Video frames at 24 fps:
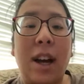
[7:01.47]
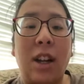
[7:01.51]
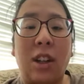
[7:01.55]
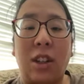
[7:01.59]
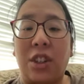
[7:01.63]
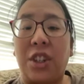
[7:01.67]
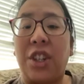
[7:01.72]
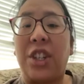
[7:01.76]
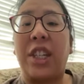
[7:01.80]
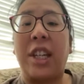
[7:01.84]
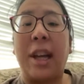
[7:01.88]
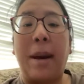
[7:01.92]

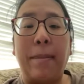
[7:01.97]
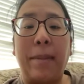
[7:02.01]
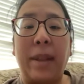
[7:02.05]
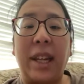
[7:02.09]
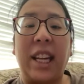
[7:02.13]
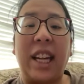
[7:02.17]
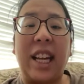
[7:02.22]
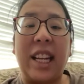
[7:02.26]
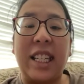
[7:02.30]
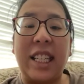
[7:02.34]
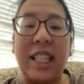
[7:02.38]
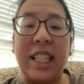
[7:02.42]
or
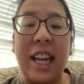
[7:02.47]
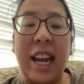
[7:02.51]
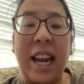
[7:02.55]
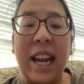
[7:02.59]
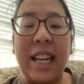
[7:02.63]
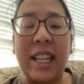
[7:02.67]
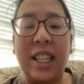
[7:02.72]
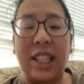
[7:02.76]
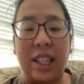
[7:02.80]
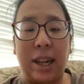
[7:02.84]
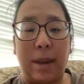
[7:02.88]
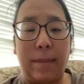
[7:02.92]
something, and
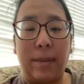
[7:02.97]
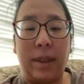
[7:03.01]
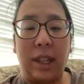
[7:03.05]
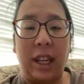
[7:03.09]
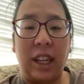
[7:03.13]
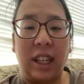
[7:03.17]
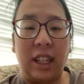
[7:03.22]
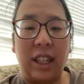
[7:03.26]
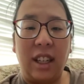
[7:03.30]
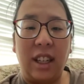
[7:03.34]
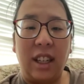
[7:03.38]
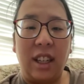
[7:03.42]
saying
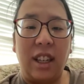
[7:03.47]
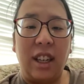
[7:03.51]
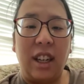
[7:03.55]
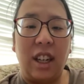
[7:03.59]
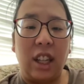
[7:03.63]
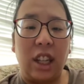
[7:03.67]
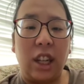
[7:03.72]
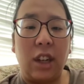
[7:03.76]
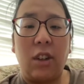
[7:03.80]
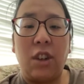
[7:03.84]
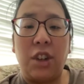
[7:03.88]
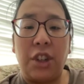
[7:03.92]
something.
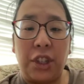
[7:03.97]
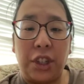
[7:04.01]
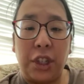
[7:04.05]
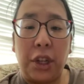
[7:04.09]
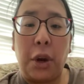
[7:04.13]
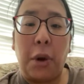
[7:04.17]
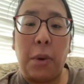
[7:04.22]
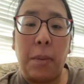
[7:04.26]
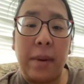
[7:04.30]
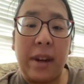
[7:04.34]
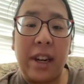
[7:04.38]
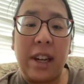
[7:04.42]
There are
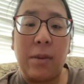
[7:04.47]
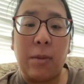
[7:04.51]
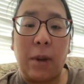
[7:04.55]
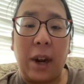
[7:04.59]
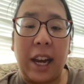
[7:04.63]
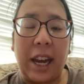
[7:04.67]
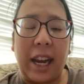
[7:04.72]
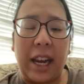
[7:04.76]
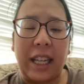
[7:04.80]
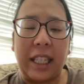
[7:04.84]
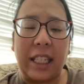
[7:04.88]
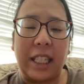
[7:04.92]
so many
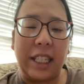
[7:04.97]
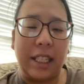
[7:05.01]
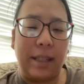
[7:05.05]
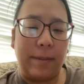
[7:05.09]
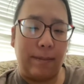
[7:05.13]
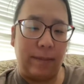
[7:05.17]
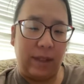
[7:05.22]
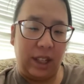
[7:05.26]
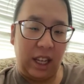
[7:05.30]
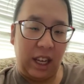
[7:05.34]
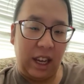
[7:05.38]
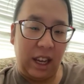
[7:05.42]
ways.
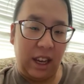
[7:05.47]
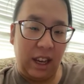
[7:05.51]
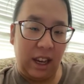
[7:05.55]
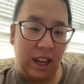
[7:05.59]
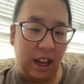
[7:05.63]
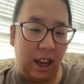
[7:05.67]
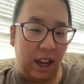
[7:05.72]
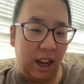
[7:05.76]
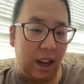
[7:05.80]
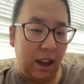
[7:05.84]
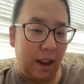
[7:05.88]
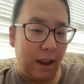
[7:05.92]

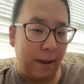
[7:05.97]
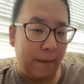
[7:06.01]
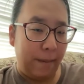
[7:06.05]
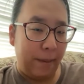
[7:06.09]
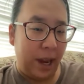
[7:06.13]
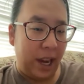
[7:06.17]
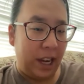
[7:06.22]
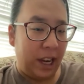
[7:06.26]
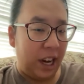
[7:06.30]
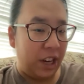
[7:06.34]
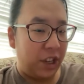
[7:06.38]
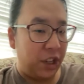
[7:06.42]

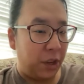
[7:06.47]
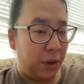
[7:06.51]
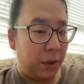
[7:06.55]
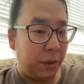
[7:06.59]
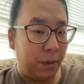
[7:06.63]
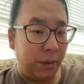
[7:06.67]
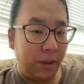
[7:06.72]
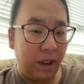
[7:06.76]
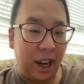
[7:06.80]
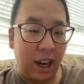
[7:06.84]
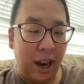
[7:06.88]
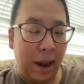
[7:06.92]

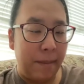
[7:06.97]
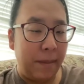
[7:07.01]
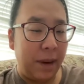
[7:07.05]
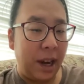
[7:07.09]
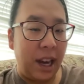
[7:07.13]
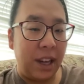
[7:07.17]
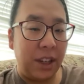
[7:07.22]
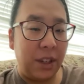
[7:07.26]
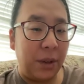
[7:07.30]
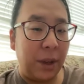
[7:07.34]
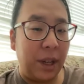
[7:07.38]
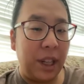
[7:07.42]
And I'm
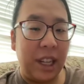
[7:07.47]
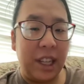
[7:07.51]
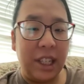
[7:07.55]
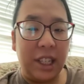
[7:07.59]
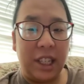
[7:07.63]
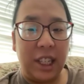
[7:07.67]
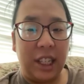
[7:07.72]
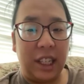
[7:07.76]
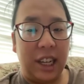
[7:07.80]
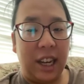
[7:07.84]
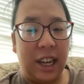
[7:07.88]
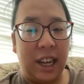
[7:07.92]
not doing
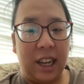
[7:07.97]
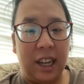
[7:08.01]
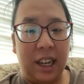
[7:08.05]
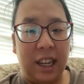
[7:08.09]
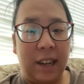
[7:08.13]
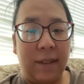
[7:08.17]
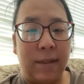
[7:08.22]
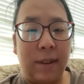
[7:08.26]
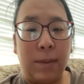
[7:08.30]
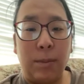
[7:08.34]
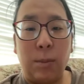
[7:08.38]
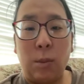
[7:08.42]
this to get
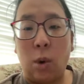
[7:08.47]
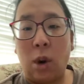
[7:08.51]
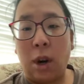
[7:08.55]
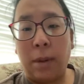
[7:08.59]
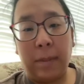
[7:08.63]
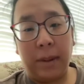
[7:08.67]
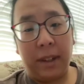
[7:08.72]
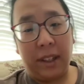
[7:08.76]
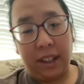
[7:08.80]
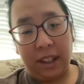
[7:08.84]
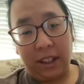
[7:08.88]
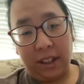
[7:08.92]
even more
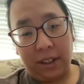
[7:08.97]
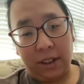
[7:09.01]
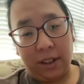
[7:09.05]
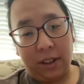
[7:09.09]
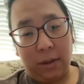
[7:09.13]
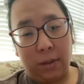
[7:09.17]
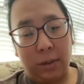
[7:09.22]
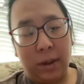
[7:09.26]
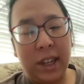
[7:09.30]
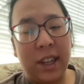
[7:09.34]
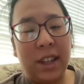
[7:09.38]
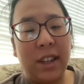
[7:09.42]

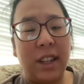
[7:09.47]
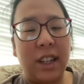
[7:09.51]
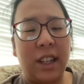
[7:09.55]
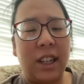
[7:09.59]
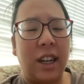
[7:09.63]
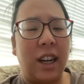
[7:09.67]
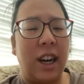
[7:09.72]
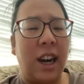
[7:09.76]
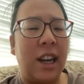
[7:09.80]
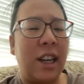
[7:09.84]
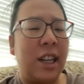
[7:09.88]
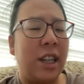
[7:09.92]
political.
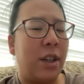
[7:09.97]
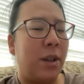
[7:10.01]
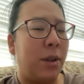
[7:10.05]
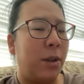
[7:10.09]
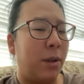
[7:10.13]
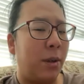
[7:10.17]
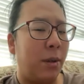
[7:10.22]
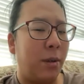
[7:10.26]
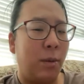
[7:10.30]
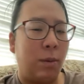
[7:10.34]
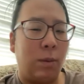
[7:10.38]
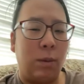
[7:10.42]
I
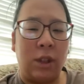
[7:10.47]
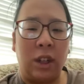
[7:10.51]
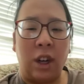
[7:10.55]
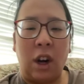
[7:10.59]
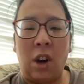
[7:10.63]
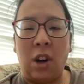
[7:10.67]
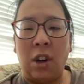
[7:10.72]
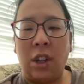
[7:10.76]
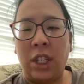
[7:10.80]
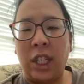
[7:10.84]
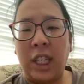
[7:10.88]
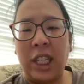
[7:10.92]
know we're
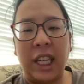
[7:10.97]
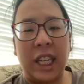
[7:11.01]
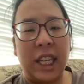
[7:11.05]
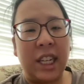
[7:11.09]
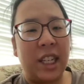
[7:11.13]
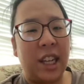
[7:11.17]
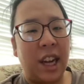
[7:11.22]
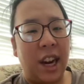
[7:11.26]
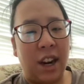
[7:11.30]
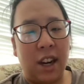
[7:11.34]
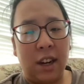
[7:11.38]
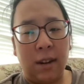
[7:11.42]
all sick
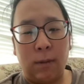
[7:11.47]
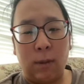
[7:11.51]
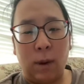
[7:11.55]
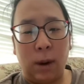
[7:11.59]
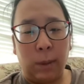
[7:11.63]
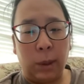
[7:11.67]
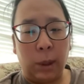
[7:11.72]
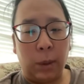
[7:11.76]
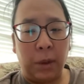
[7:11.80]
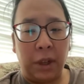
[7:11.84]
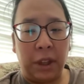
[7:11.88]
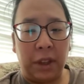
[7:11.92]
and tired of
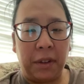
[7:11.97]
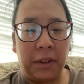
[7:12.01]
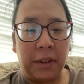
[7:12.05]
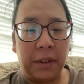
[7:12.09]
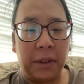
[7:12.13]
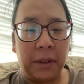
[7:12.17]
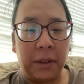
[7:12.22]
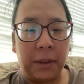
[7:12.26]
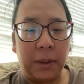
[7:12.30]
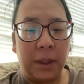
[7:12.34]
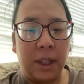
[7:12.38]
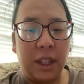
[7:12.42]
what we went
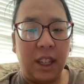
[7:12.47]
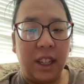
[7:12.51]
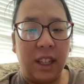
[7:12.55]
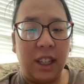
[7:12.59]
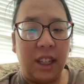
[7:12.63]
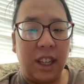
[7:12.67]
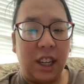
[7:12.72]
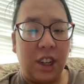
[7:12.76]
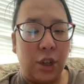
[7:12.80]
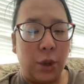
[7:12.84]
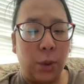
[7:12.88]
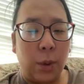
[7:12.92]
through
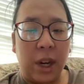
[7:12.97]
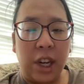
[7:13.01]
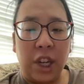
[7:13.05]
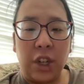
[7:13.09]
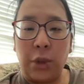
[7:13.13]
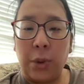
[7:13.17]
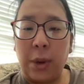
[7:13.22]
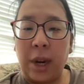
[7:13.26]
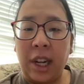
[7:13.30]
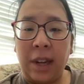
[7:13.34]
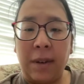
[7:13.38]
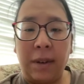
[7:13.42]
in
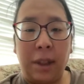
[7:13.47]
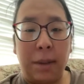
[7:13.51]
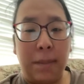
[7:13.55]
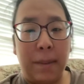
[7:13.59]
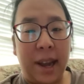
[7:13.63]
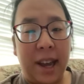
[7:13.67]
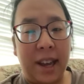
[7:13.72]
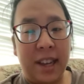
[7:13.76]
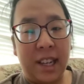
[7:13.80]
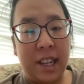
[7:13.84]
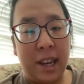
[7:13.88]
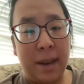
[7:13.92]
2020 with the
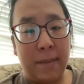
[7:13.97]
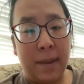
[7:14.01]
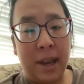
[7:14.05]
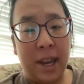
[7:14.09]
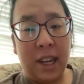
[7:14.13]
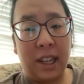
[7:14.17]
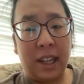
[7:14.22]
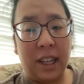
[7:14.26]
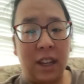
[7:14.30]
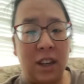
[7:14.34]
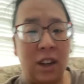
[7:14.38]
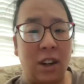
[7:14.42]

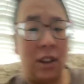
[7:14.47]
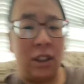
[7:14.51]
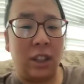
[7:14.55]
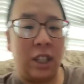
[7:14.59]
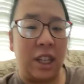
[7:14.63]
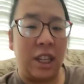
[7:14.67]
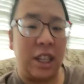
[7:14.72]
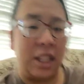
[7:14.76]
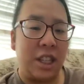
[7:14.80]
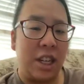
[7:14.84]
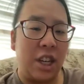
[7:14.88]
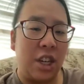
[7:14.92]
pandemic and all the
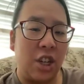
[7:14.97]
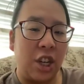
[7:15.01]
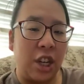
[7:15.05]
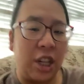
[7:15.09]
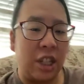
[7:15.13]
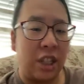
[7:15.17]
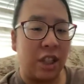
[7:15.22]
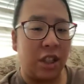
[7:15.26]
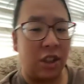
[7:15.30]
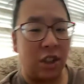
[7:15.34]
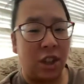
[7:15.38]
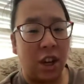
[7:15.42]

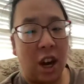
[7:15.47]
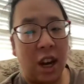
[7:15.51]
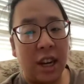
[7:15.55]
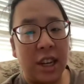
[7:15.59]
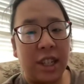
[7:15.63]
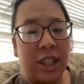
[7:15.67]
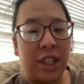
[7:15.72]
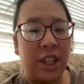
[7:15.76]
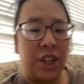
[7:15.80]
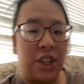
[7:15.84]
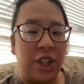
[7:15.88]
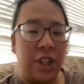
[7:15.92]
decisions or
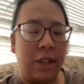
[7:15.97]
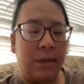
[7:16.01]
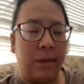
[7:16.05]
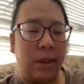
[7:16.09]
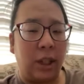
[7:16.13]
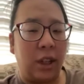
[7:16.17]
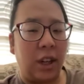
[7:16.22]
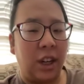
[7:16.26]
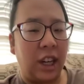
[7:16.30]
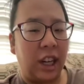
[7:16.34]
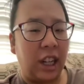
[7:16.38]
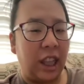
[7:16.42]
non-decisions
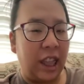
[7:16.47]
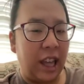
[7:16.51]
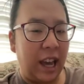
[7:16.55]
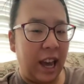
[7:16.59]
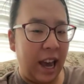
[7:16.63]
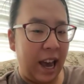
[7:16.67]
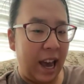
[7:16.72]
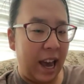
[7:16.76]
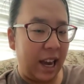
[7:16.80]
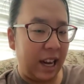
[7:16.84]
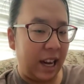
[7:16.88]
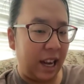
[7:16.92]
regarding
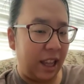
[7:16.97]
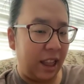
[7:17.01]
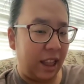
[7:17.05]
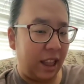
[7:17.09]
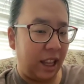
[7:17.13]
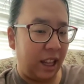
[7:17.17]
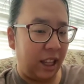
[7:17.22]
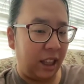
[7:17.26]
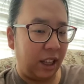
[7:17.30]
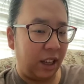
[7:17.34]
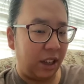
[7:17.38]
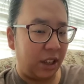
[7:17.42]
that. And
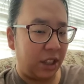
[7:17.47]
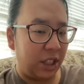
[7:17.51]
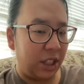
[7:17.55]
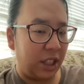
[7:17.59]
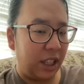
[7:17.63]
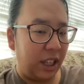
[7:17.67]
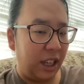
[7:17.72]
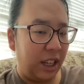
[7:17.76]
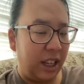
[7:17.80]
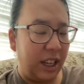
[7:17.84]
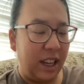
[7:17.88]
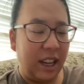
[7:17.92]
then
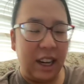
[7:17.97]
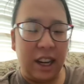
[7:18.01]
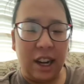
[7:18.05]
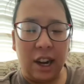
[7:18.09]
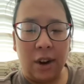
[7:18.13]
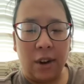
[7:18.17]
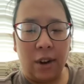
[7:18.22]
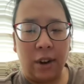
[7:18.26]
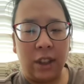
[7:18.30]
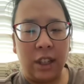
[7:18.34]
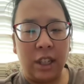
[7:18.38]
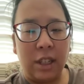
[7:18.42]
there's
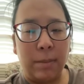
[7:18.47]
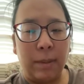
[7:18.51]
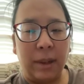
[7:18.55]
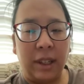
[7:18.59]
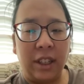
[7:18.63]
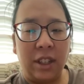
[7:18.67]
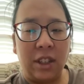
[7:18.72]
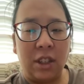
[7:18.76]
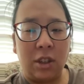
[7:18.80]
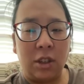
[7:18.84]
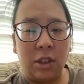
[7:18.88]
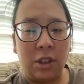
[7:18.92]
now all this
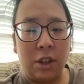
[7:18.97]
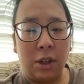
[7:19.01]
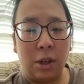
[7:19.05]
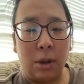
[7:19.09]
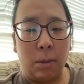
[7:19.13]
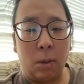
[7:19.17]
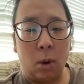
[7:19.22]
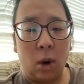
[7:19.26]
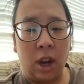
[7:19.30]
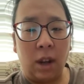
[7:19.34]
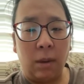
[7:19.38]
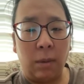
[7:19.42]
political
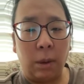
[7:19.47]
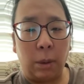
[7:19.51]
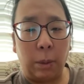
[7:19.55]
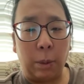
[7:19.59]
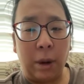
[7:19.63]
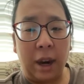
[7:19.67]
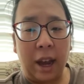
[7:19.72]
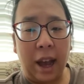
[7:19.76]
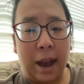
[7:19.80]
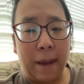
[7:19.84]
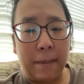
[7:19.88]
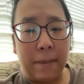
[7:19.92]
turmoil with
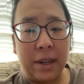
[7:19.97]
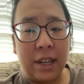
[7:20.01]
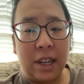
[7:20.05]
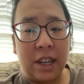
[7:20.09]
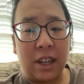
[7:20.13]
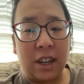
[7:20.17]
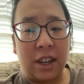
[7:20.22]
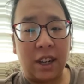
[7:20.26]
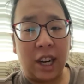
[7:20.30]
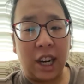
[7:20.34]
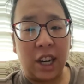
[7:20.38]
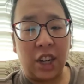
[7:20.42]
what happened
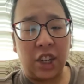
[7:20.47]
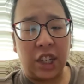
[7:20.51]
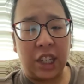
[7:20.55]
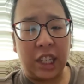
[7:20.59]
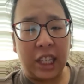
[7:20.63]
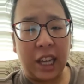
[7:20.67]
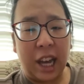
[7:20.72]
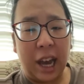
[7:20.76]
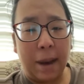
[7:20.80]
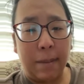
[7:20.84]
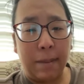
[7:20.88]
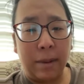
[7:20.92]
in our nation's
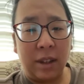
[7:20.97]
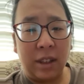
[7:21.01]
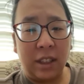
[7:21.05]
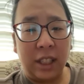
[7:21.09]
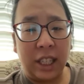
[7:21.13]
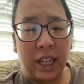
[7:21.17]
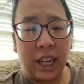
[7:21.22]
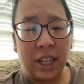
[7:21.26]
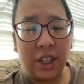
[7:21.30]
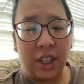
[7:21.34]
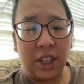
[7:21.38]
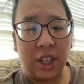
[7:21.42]
capital
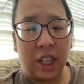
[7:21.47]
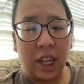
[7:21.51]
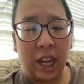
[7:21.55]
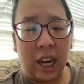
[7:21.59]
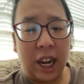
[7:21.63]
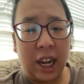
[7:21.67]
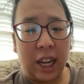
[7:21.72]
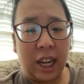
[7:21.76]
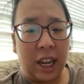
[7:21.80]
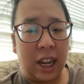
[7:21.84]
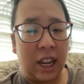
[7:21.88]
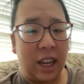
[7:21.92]

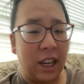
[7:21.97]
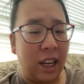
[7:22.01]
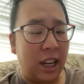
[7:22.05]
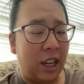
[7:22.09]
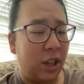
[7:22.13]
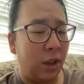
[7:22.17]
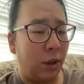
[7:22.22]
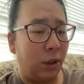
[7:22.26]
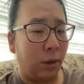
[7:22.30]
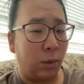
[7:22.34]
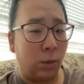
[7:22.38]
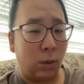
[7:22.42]
yesterday. And I
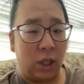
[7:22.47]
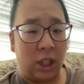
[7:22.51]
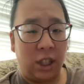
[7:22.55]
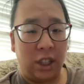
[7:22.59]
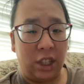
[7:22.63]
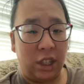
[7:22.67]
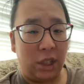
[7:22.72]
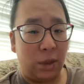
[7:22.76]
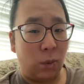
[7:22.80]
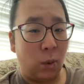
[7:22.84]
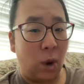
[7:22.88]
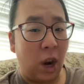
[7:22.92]
know the
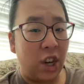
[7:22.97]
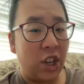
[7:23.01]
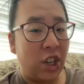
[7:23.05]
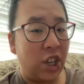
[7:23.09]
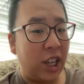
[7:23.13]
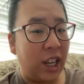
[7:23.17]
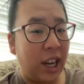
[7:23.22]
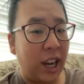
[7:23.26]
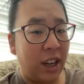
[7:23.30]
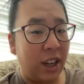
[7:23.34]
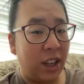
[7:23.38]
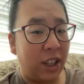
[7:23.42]
world is
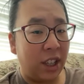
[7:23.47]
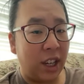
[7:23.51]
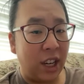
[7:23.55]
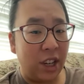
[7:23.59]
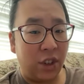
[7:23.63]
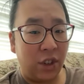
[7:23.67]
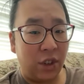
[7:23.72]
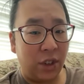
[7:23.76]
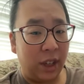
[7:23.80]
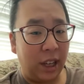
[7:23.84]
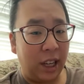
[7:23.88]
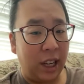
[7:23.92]
watching at our
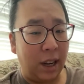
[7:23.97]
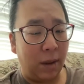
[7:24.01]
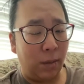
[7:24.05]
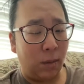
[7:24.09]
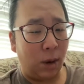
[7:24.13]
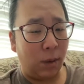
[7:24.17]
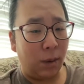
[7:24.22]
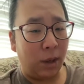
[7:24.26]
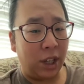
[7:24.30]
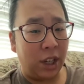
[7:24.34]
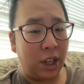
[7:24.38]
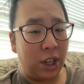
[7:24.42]
country and
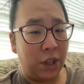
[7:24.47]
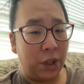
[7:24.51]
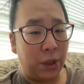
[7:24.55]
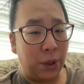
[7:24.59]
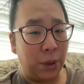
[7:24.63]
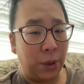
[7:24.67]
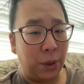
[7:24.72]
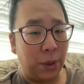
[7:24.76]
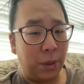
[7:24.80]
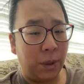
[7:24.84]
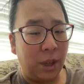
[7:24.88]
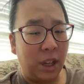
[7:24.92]
what we're going to
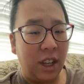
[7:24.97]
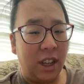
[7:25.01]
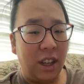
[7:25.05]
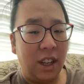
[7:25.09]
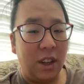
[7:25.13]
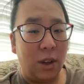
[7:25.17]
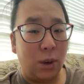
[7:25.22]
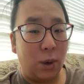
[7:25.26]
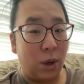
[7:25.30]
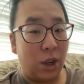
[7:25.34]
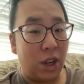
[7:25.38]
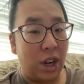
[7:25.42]
do
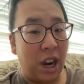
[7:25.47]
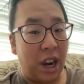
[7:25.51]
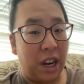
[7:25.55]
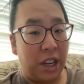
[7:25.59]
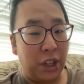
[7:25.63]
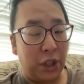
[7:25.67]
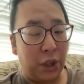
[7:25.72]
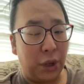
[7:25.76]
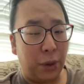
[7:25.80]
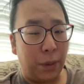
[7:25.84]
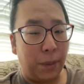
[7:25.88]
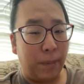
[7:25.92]
or
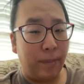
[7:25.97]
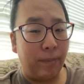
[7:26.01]
not do.